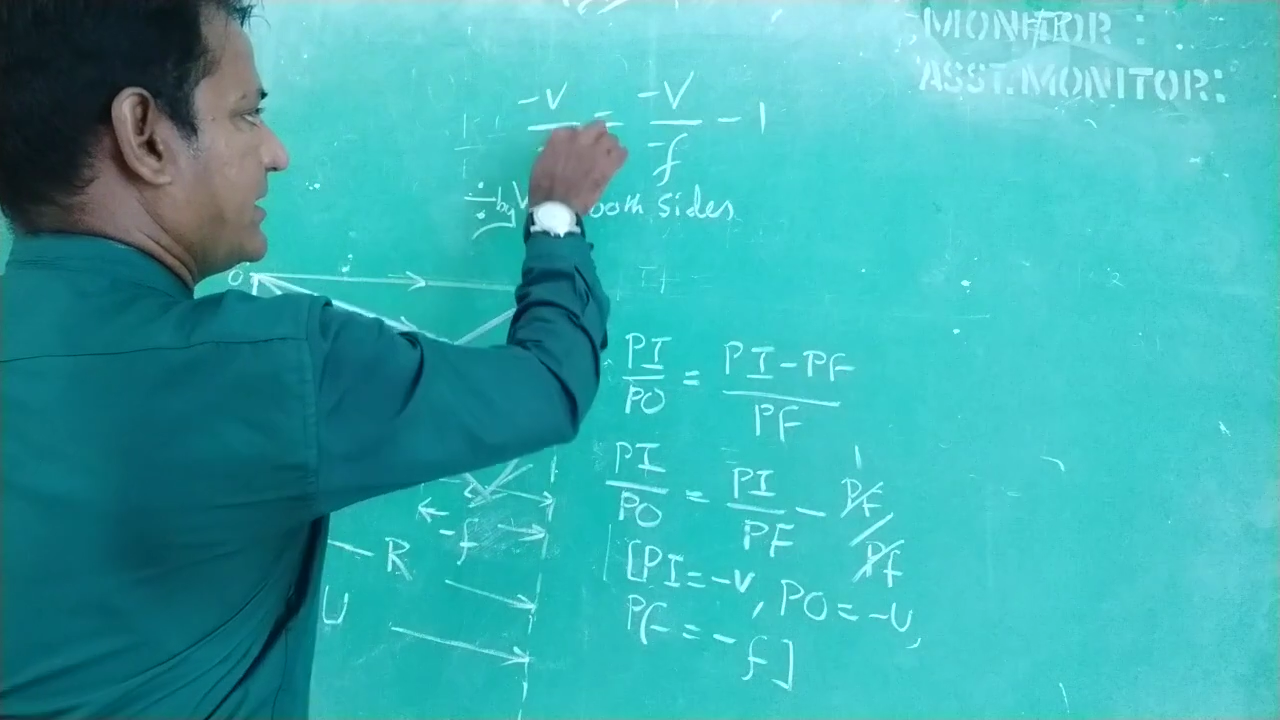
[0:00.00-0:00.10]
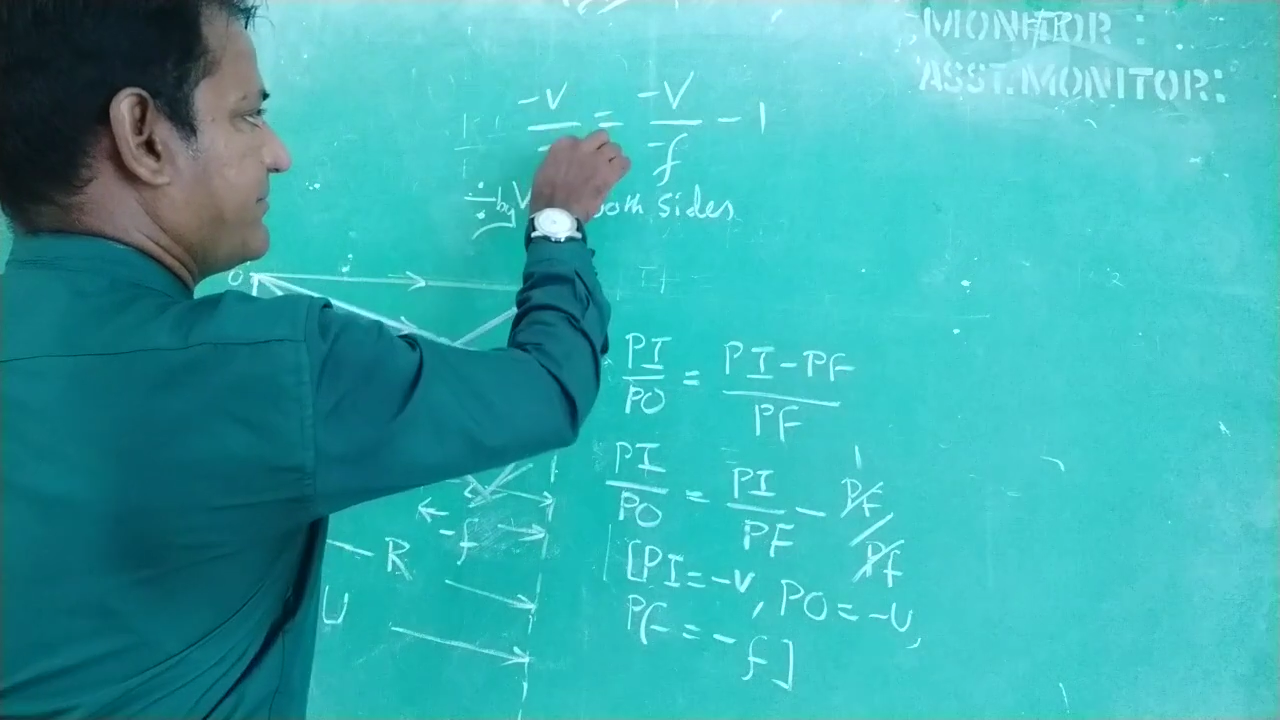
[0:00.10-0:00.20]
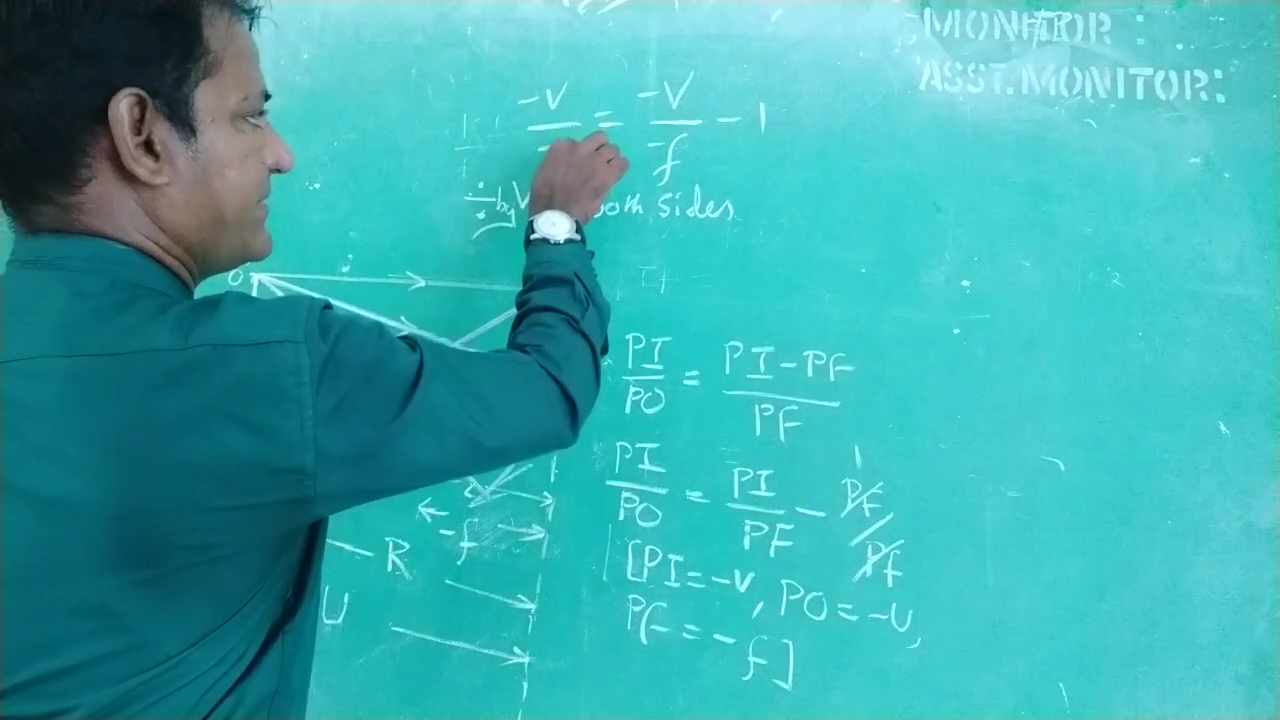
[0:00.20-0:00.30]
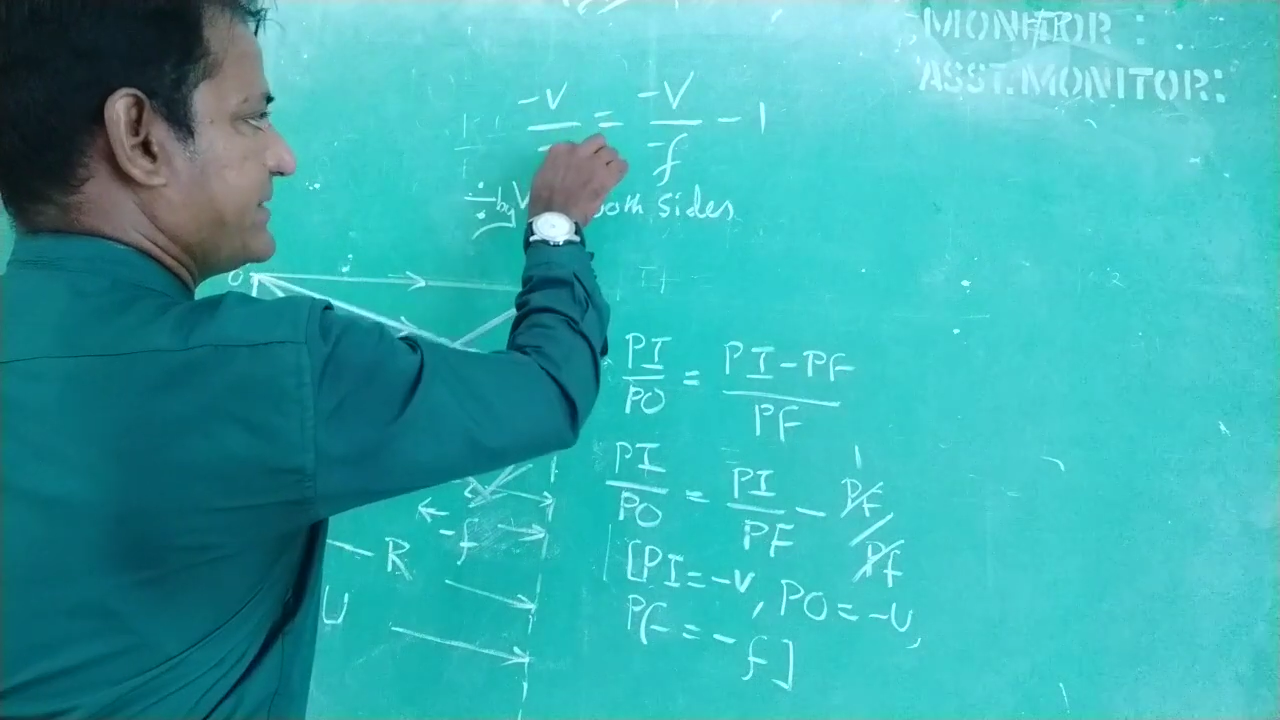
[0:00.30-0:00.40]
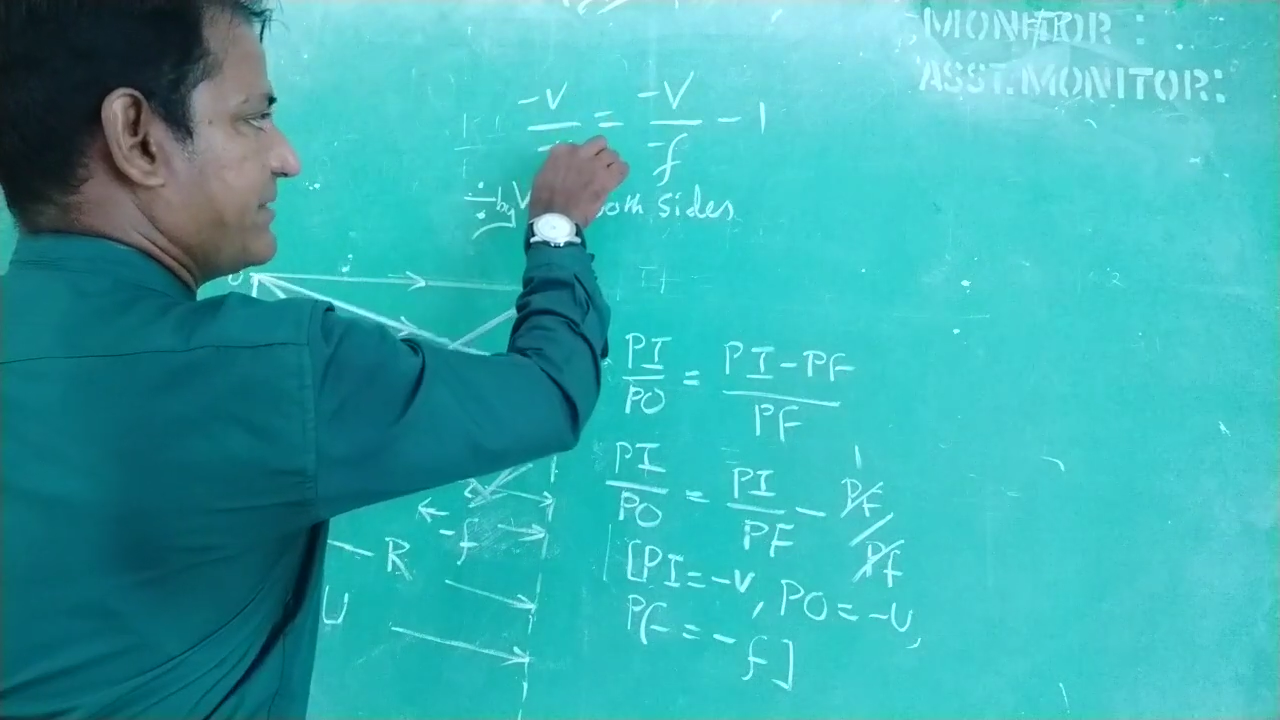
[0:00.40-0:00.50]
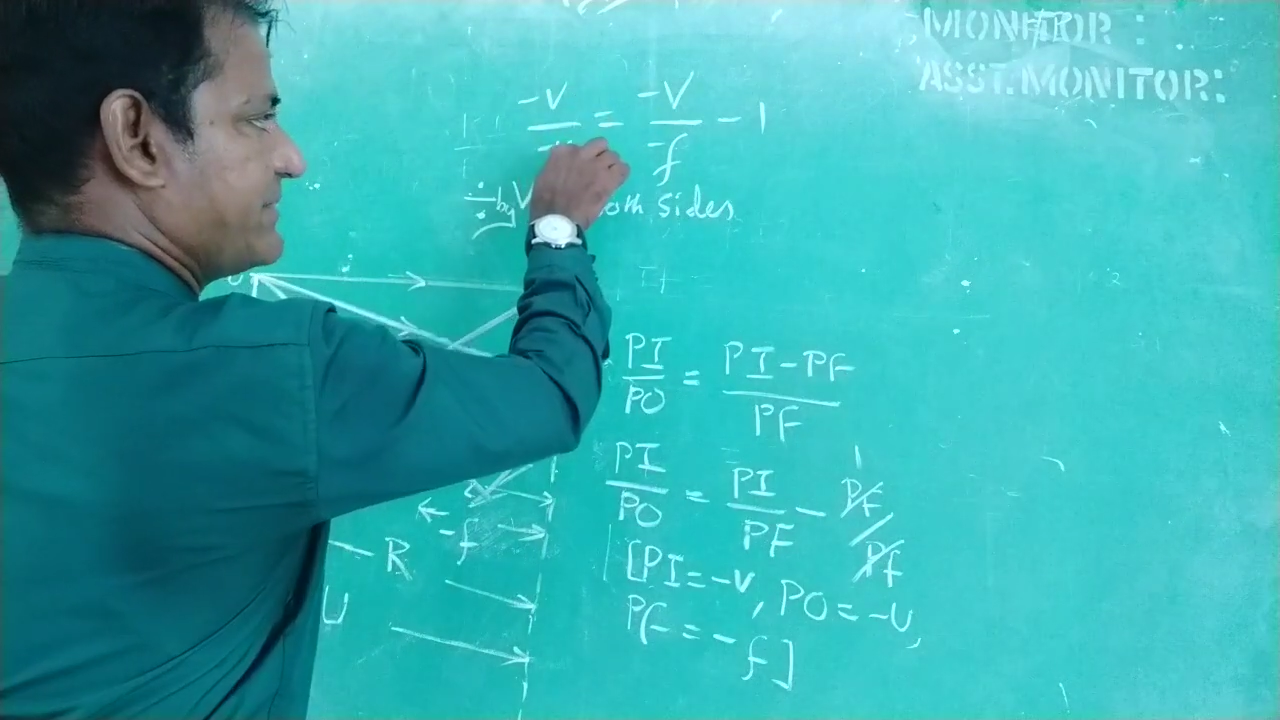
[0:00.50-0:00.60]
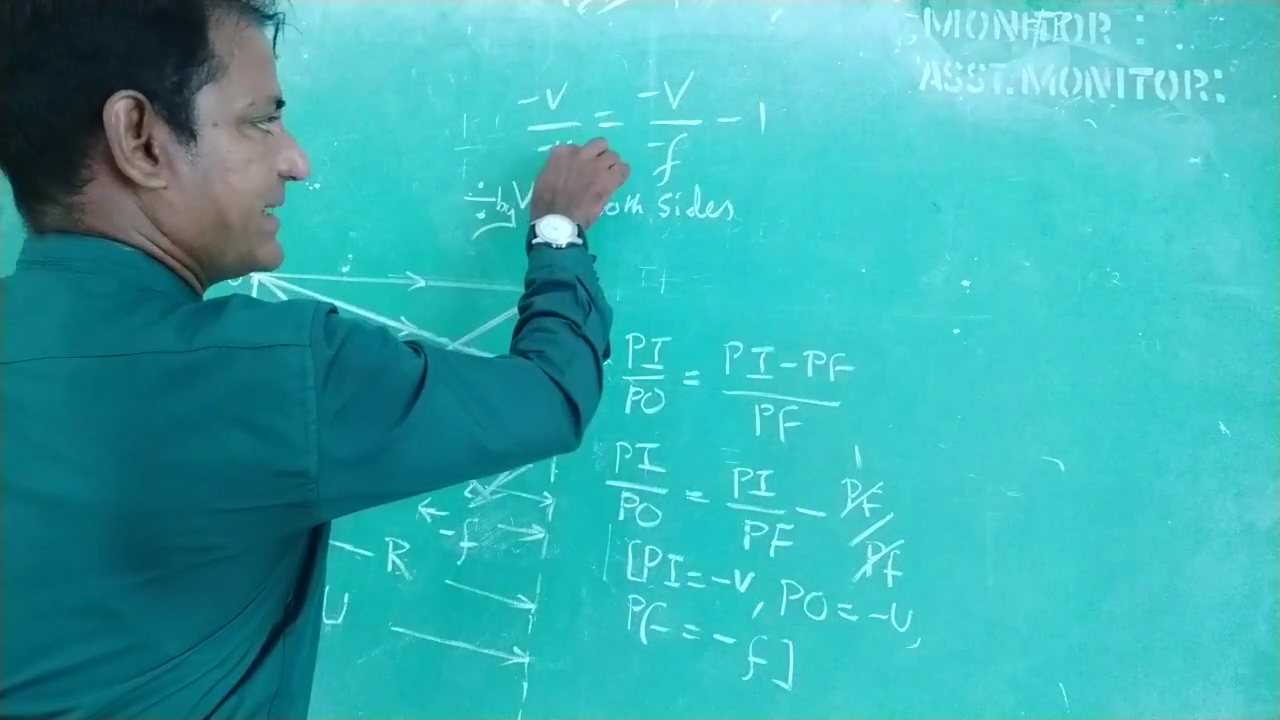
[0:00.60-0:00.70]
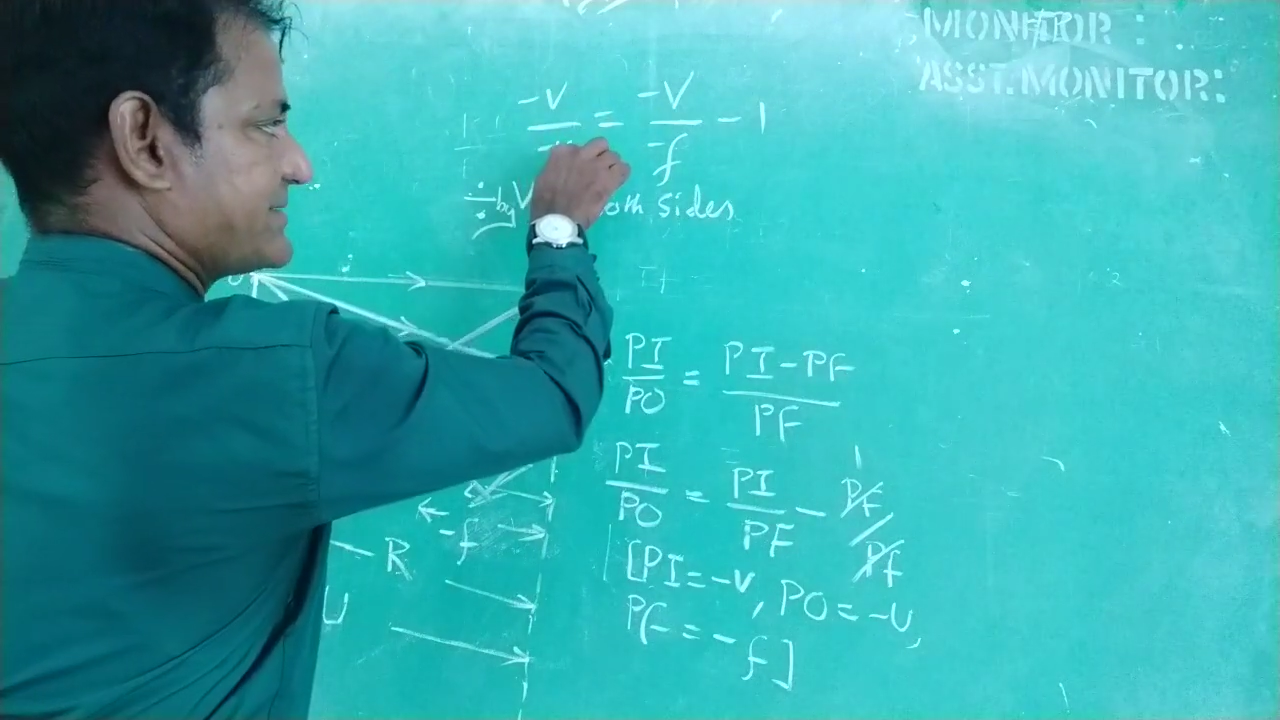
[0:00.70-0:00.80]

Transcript: if there